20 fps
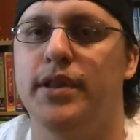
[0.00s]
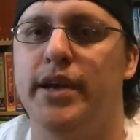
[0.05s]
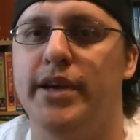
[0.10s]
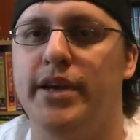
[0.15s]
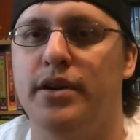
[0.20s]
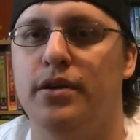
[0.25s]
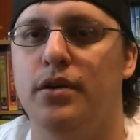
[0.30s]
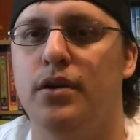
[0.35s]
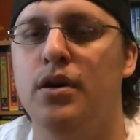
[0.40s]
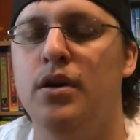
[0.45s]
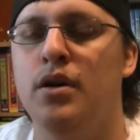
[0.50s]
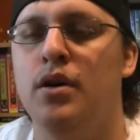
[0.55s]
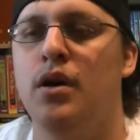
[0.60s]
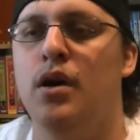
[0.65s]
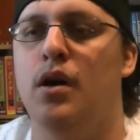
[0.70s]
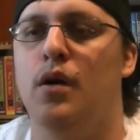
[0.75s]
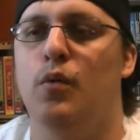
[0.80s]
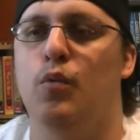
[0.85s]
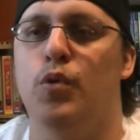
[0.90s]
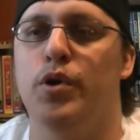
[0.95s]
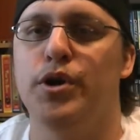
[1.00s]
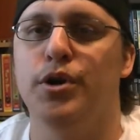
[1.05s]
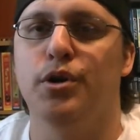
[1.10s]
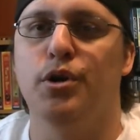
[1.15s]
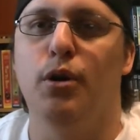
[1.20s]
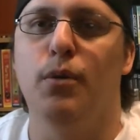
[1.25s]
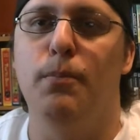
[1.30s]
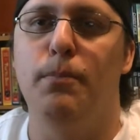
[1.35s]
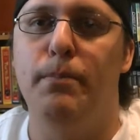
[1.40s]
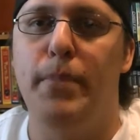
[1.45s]
like a
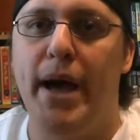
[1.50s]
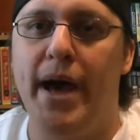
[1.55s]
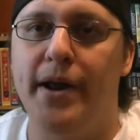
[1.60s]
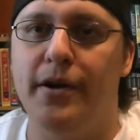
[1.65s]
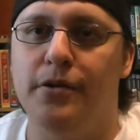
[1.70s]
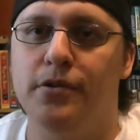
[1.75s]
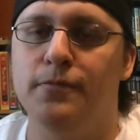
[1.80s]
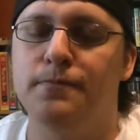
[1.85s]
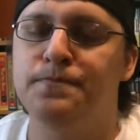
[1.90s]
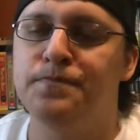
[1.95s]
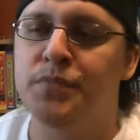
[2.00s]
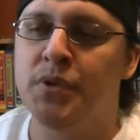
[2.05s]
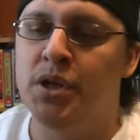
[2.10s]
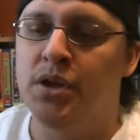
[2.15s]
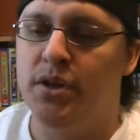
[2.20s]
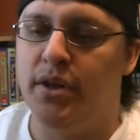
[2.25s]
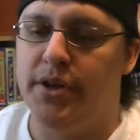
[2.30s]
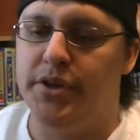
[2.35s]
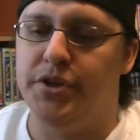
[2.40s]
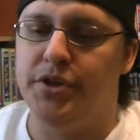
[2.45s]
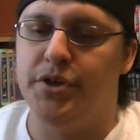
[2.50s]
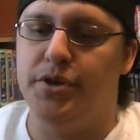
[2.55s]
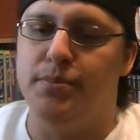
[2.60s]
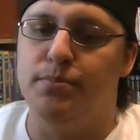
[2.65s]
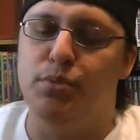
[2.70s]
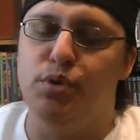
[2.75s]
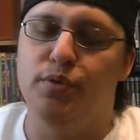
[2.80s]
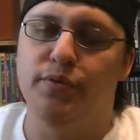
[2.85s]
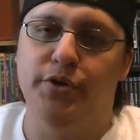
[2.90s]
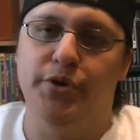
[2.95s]
real battle. Like you can
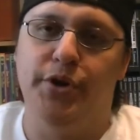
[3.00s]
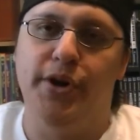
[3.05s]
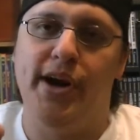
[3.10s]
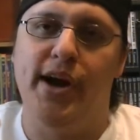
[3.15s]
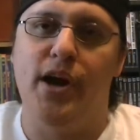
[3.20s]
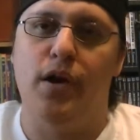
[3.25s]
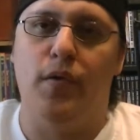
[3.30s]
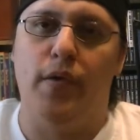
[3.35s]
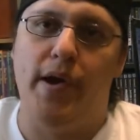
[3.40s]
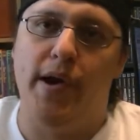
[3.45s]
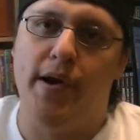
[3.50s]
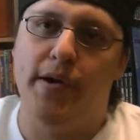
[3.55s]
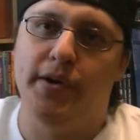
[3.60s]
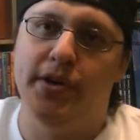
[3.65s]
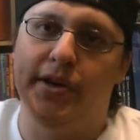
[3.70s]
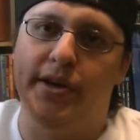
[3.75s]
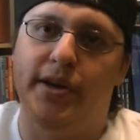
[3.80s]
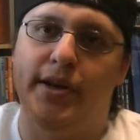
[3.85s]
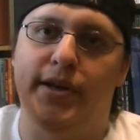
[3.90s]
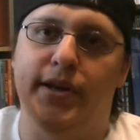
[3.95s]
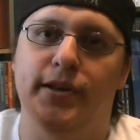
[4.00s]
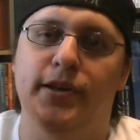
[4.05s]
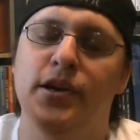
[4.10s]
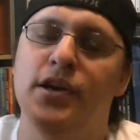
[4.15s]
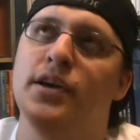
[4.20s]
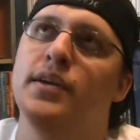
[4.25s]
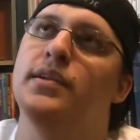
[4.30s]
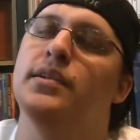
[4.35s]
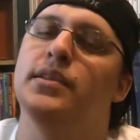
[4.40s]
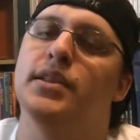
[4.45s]
move your guy around, and
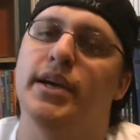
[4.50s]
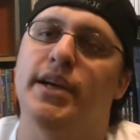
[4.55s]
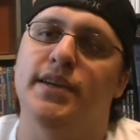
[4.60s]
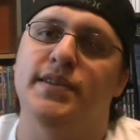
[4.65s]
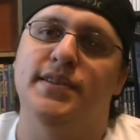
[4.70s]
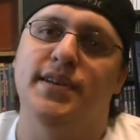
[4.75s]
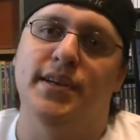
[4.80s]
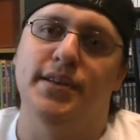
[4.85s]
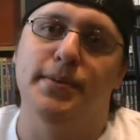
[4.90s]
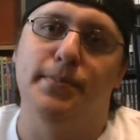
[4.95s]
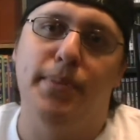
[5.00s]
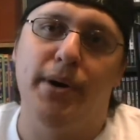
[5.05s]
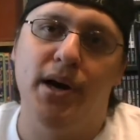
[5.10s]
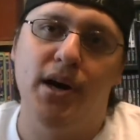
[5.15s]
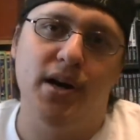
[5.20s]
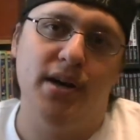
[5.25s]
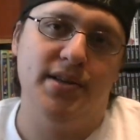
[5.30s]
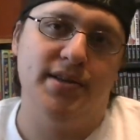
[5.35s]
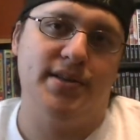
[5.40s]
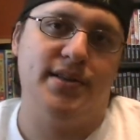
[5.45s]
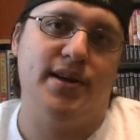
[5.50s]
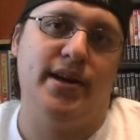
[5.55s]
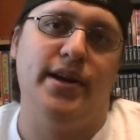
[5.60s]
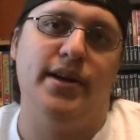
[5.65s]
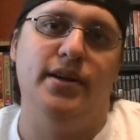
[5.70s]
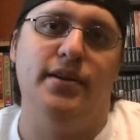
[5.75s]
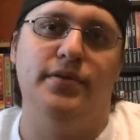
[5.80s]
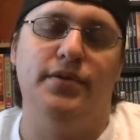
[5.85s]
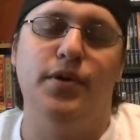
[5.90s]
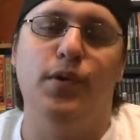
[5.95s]
like I said, the pawns
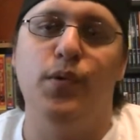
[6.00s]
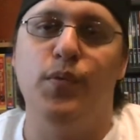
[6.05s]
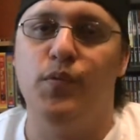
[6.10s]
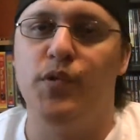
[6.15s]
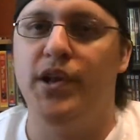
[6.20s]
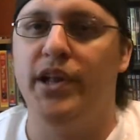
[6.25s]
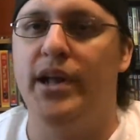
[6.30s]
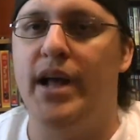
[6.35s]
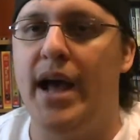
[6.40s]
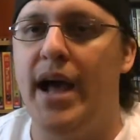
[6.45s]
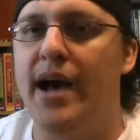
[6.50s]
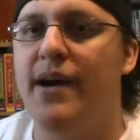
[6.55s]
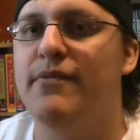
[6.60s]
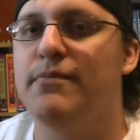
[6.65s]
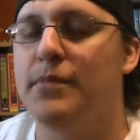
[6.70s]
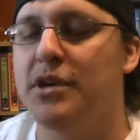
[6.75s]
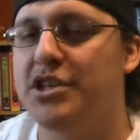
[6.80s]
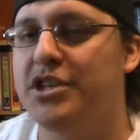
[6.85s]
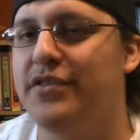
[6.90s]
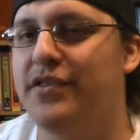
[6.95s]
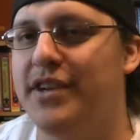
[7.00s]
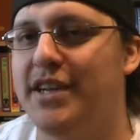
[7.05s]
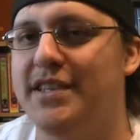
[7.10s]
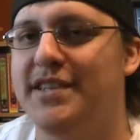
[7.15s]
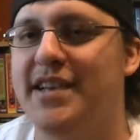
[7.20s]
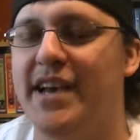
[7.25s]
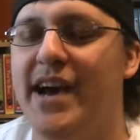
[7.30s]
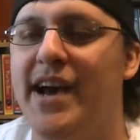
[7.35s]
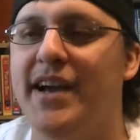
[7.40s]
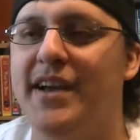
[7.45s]
kind of don't really have much of an
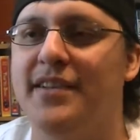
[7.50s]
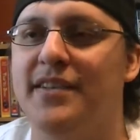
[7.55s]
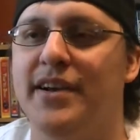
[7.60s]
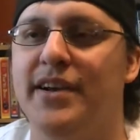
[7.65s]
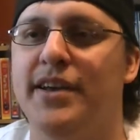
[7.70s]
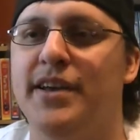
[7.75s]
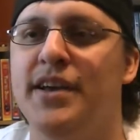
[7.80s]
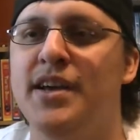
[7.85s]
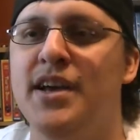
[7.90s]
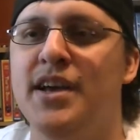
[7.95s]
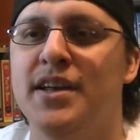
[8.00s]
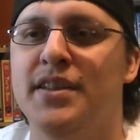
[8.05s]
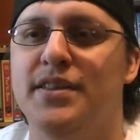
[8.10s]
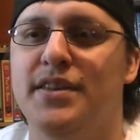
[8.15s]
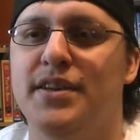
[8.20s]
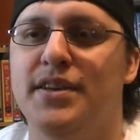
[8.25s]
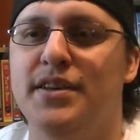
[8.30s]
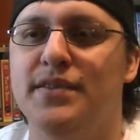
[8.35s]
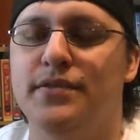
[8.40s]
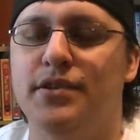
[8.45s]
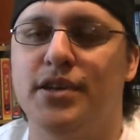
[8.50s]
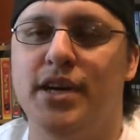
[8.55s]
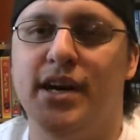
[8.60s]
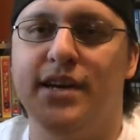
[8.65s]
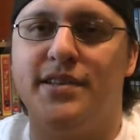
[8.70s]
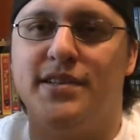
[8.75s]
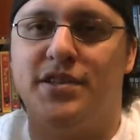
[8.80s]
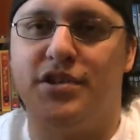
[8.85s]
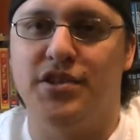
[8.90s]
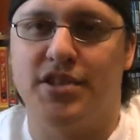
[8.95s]
attack. Like the evil
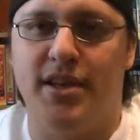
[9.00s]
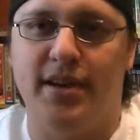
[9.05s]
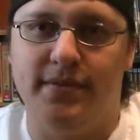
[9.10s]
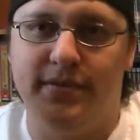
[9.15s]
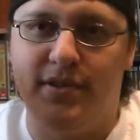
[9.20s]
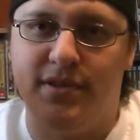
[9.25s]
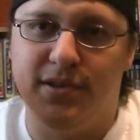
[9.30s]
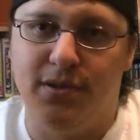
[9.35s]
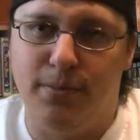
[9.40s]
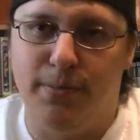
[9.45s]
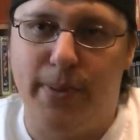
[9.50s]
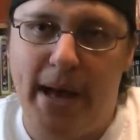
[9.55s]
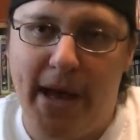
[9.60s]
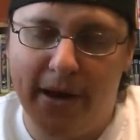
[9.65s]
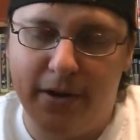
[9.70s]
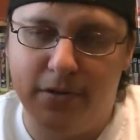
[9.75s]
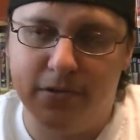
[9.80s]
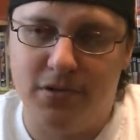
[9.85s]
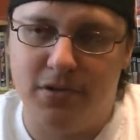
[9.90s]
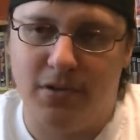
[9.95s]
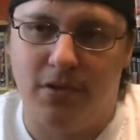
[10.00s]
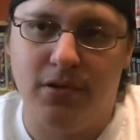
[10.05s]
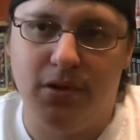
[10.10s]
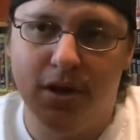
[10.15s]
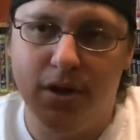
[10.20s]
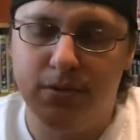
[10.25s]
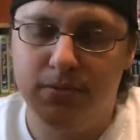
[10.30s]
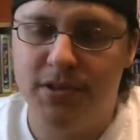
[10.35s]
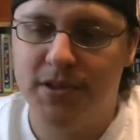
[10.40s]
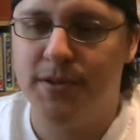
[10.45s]
guys just have these little paddles or
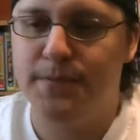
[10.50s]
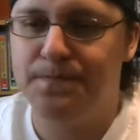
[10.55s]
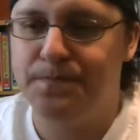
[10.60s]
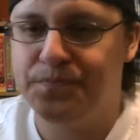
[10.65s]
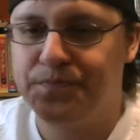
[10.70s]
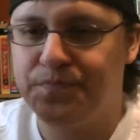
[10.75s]
clubs,